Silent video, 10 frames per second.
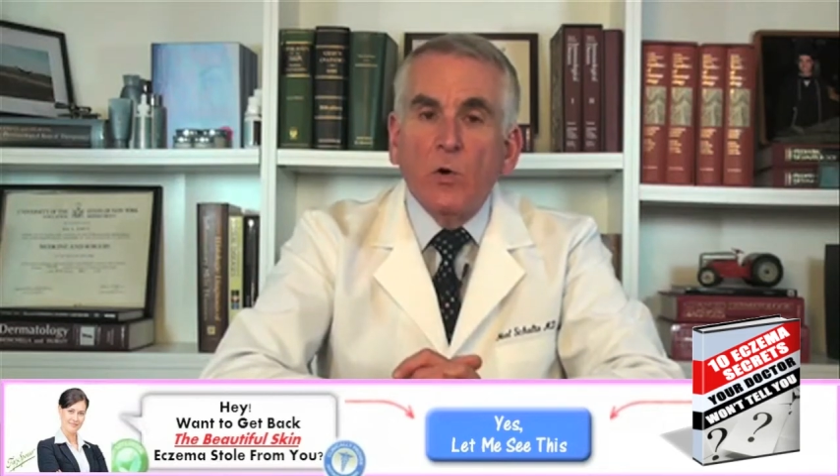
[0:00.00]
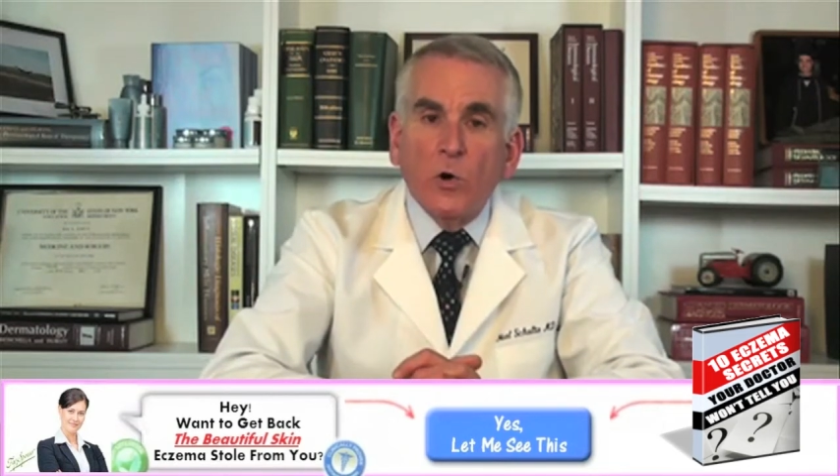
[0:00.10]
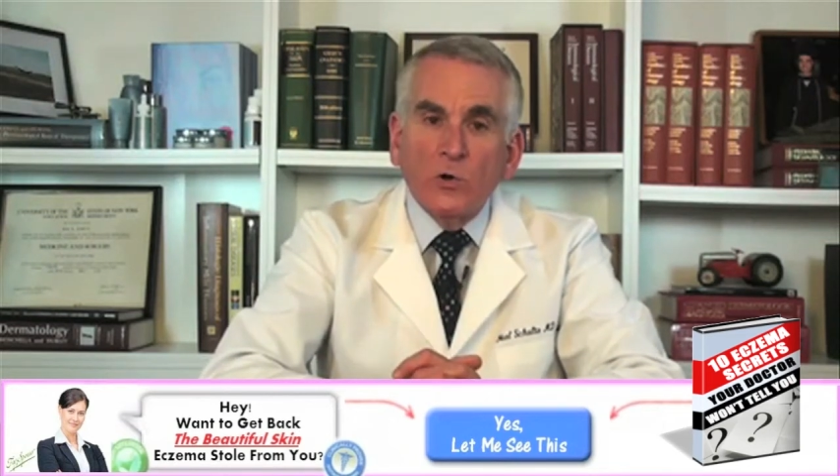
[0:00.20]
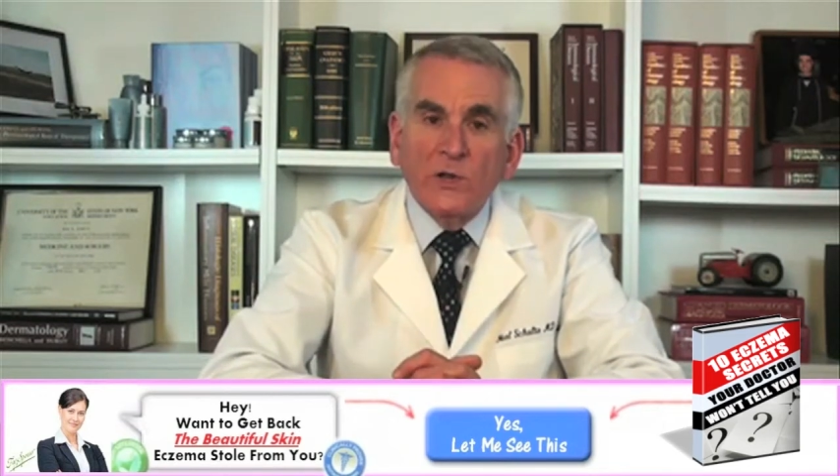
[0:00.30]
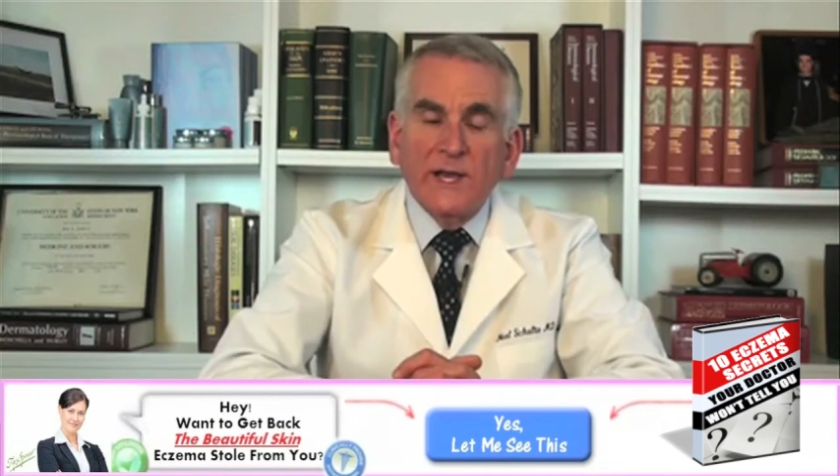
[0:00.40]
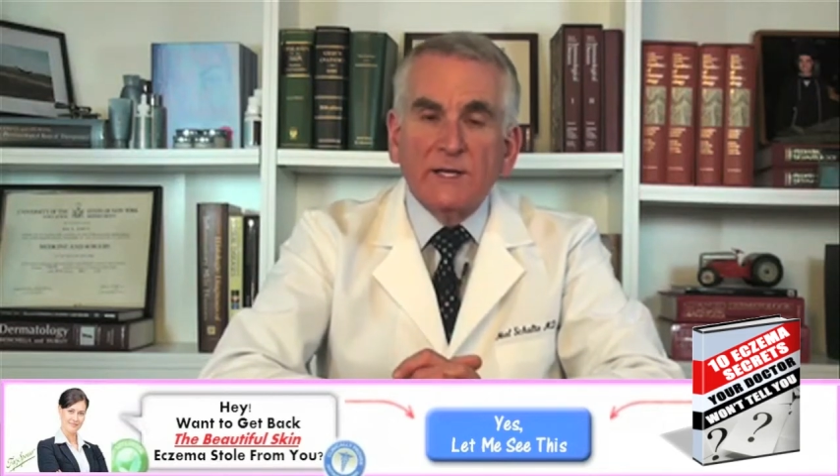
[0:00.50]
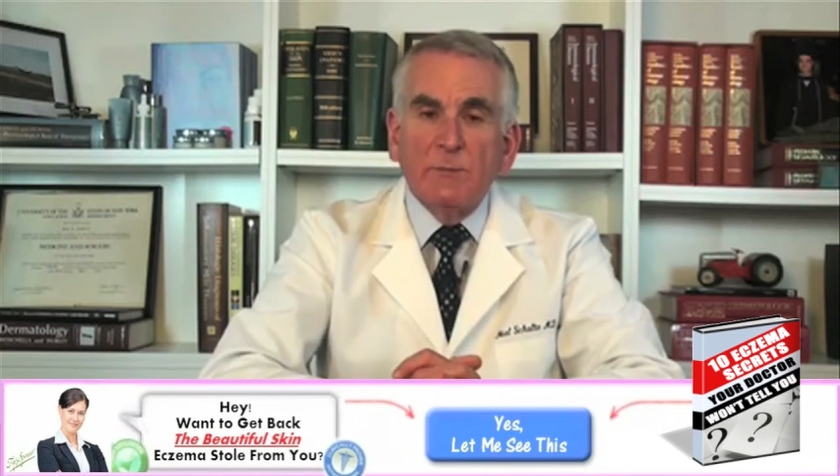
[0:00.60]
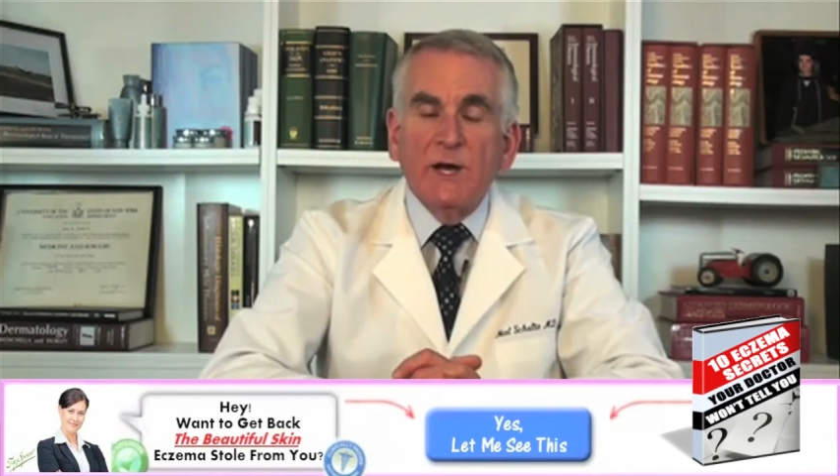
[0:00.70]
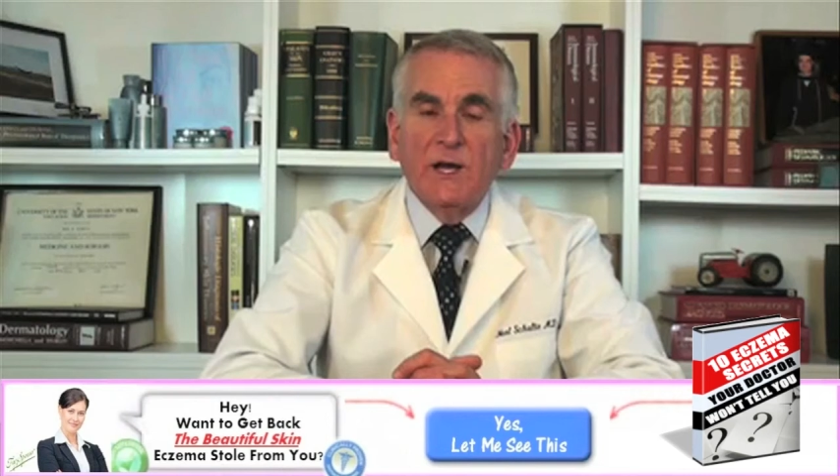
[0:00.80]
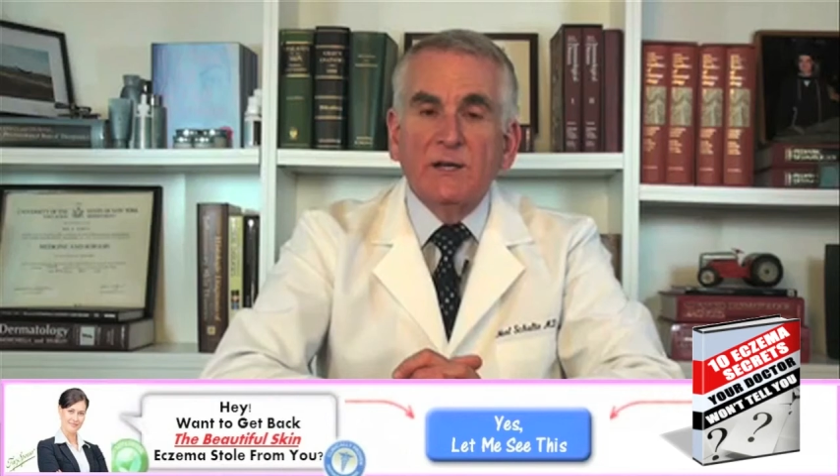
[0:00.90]
oral
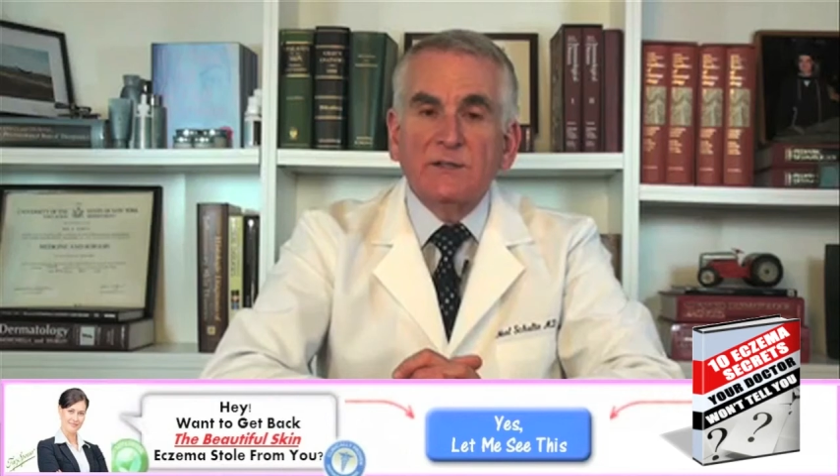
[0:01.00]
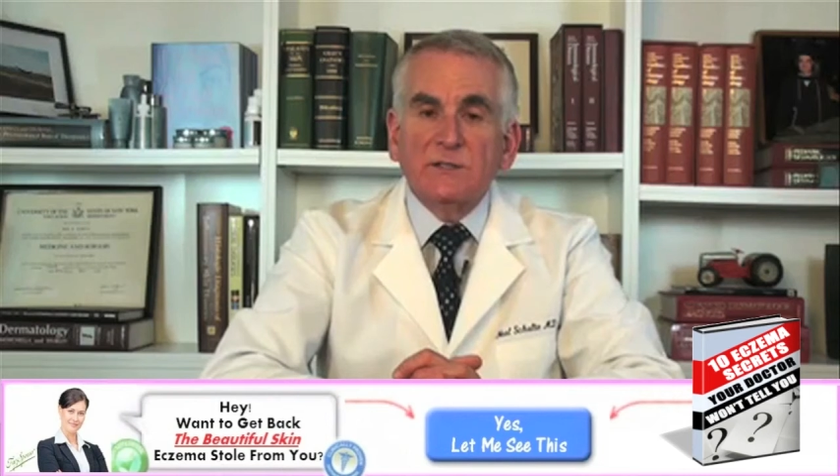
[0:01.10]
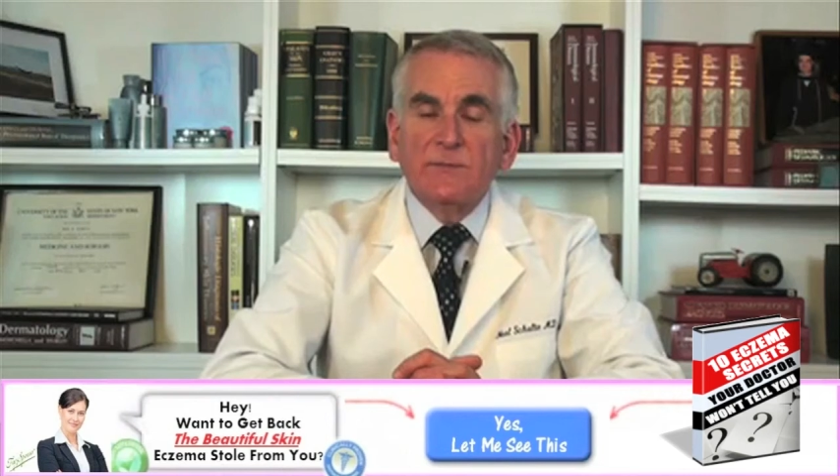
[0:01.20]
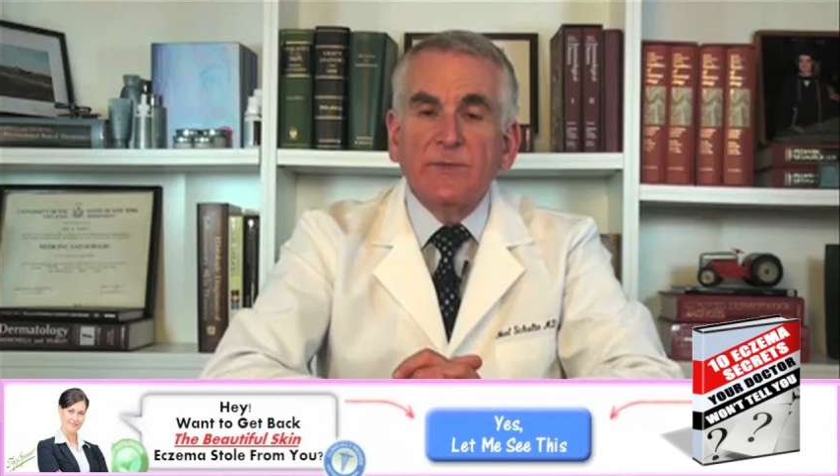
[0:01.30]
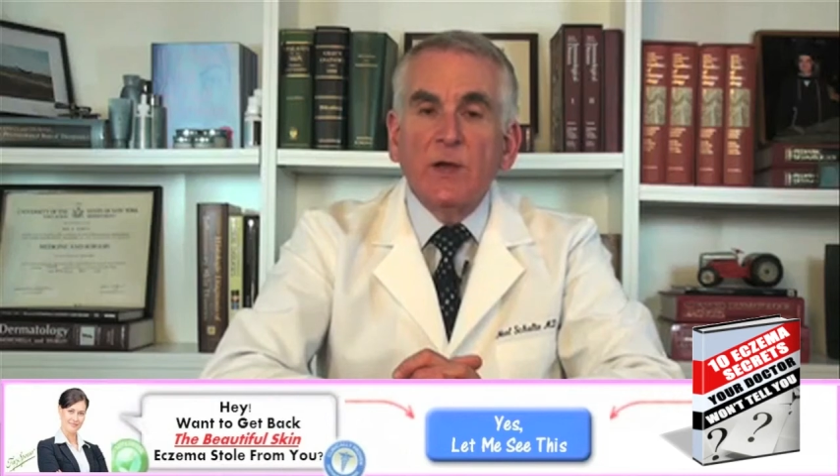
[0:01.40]
antibiotics,